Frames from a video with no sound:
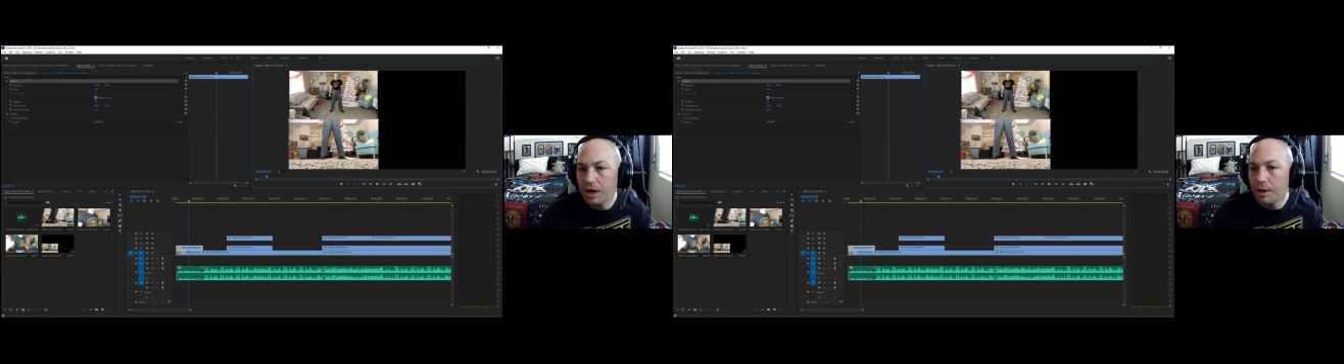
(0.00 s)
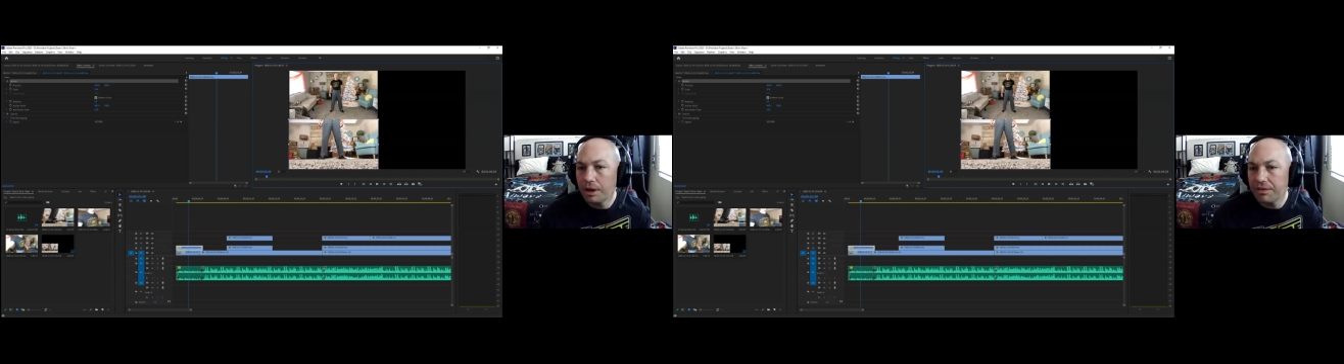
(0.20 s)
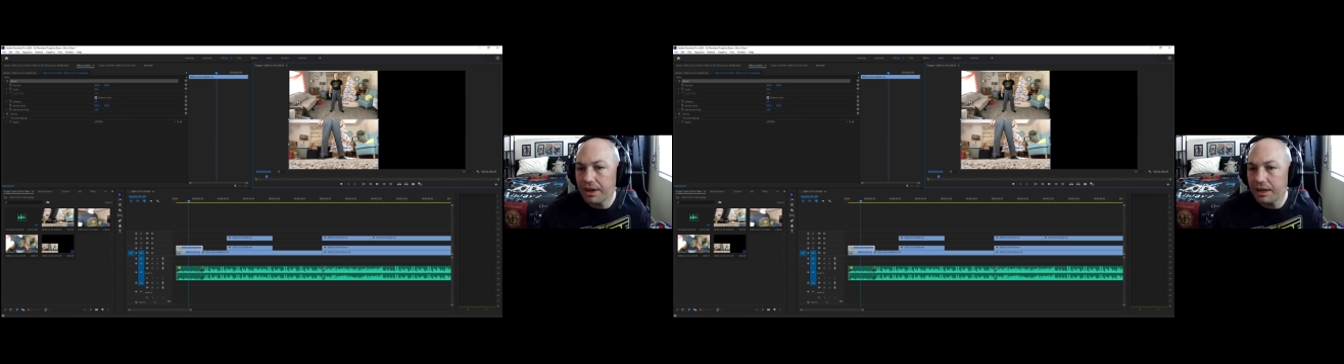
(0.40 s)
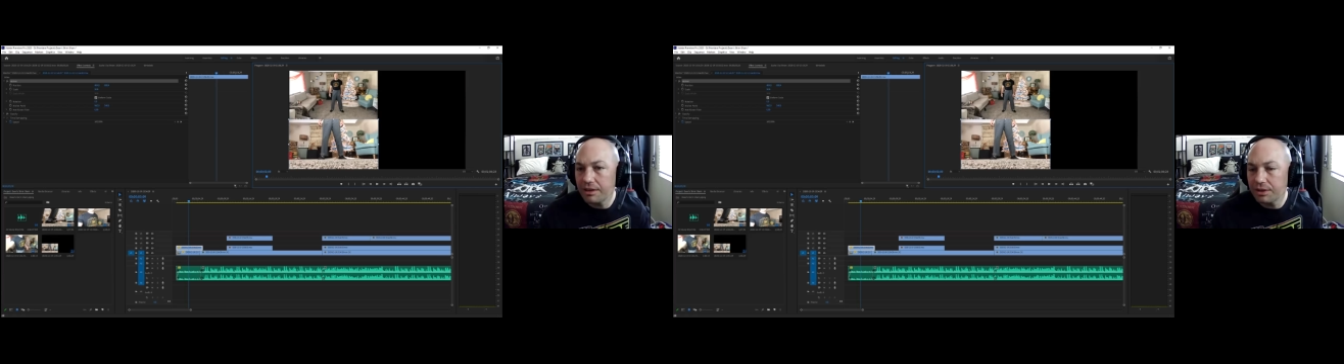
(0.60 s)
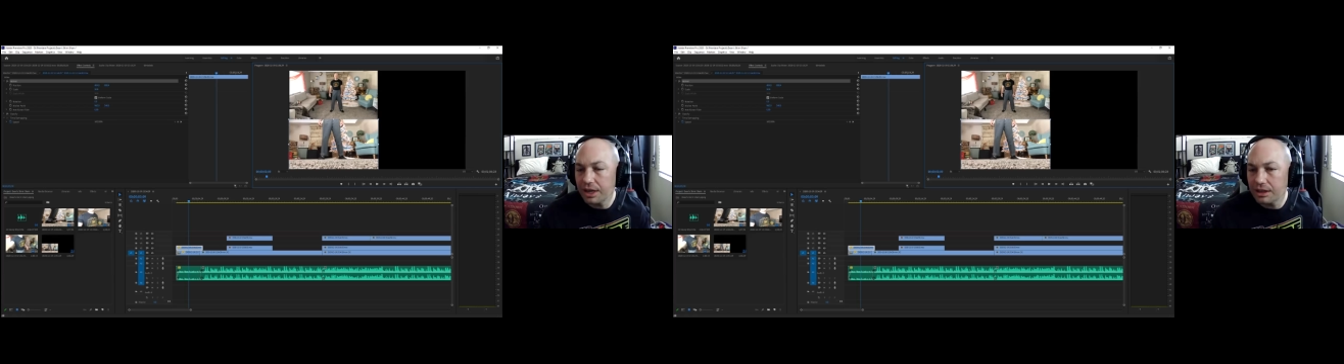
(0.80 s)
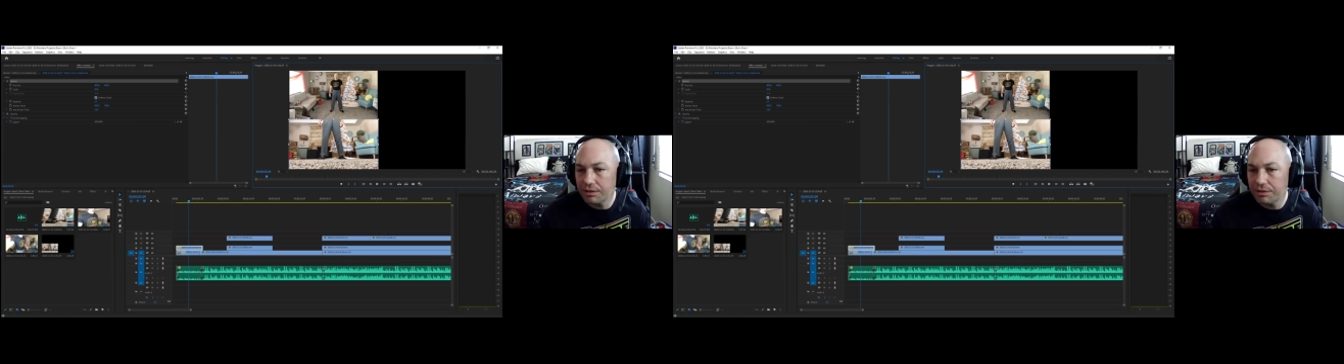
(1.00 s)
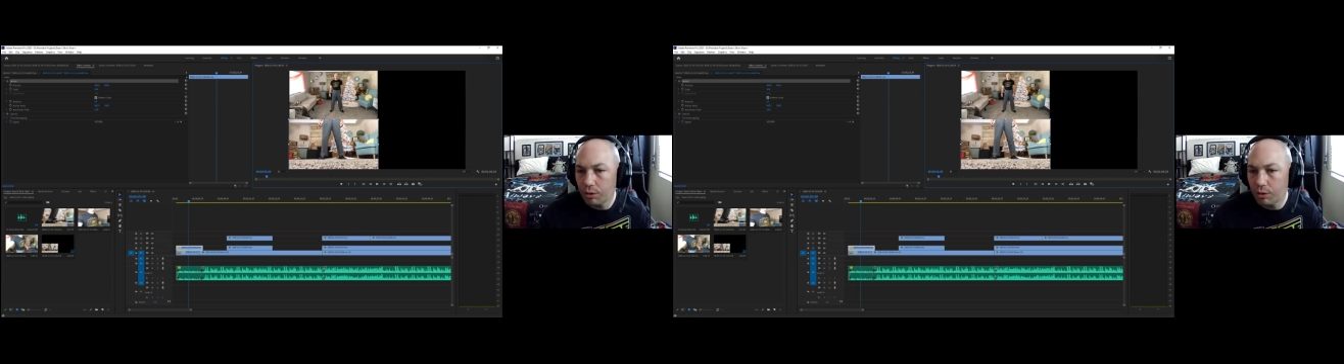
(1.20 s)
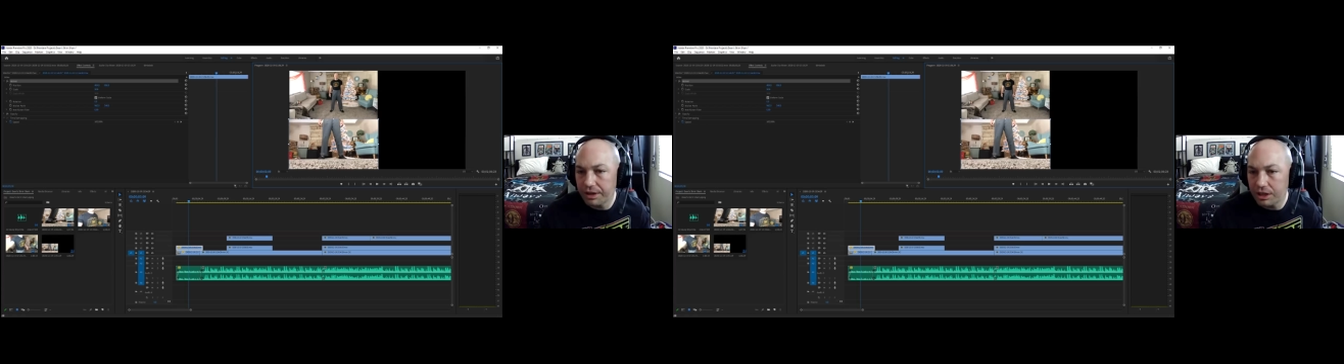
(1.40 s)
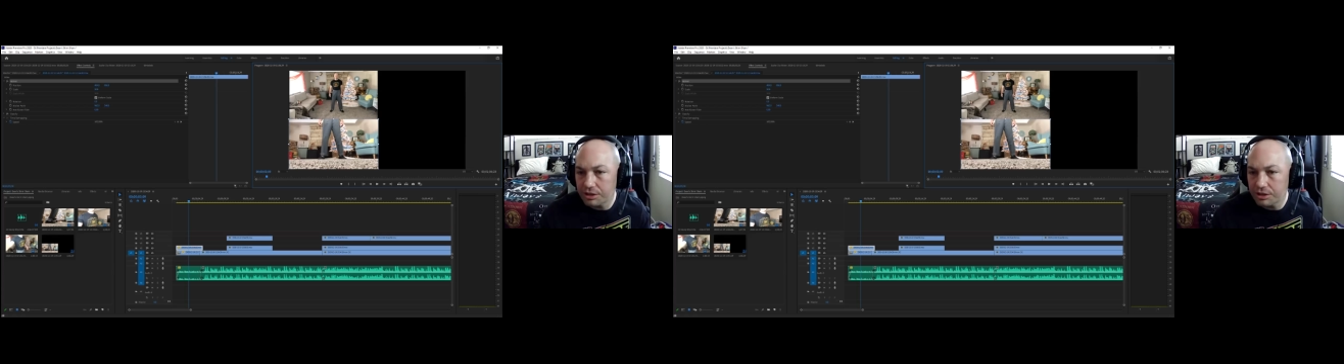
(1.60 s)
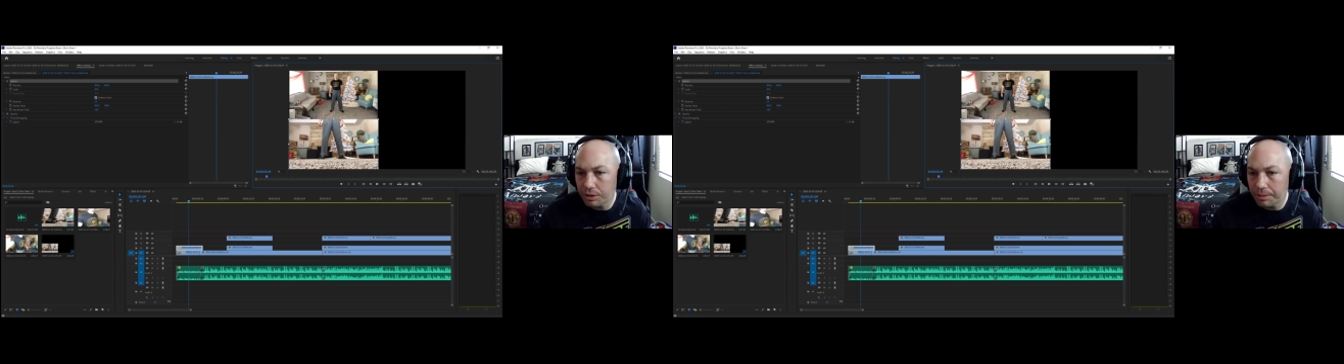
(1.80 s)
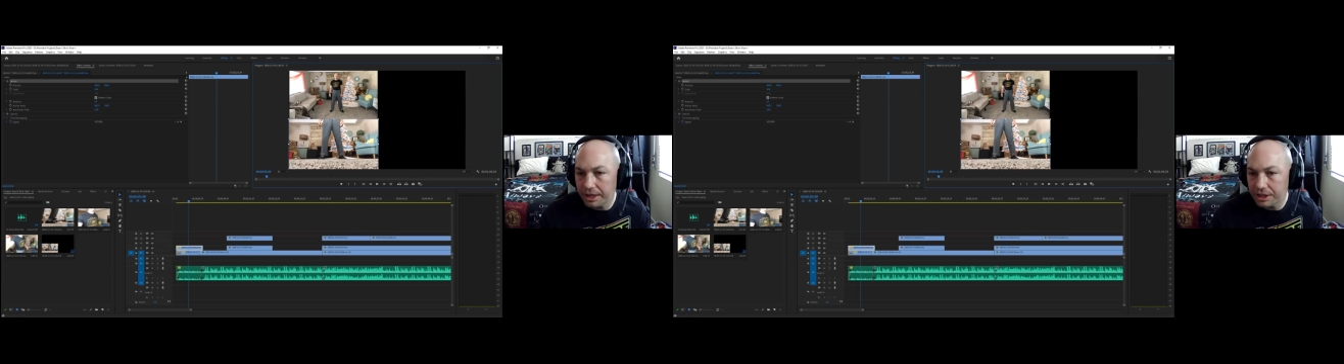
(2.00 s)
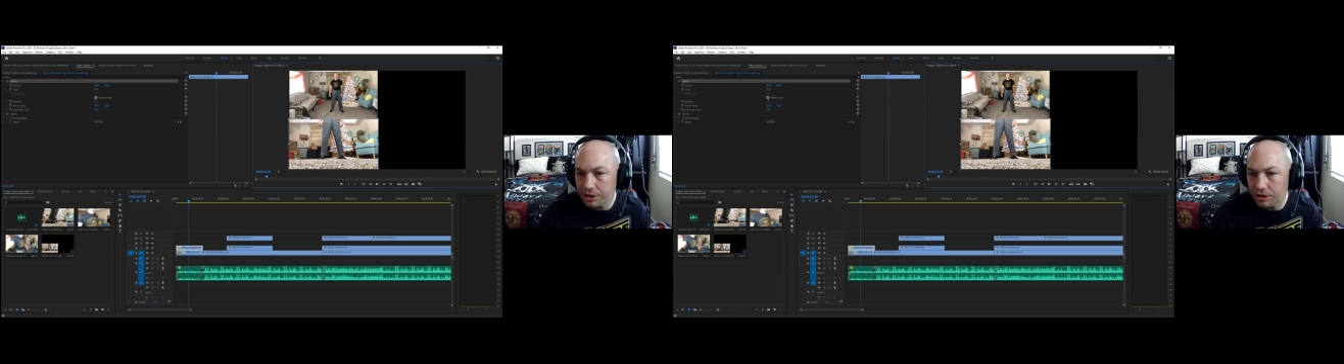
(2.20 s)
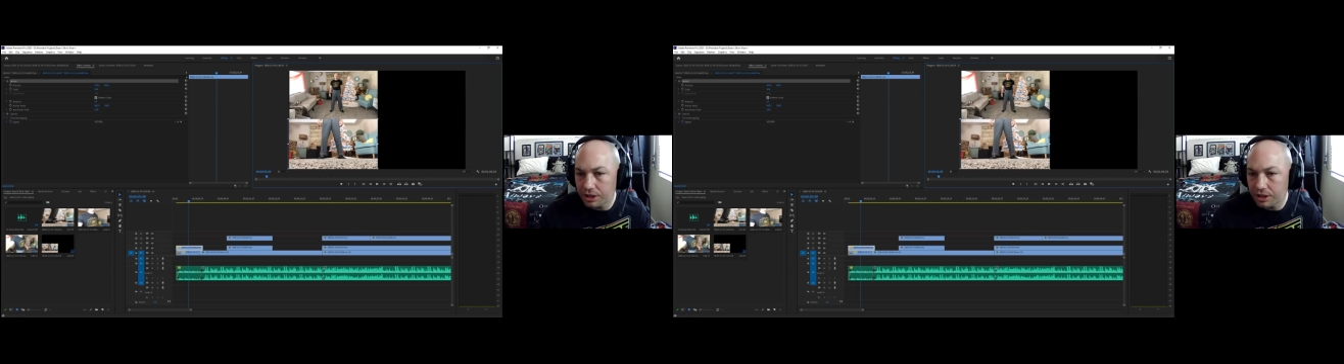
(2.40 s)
But if you got the 4 videos, you want to make sure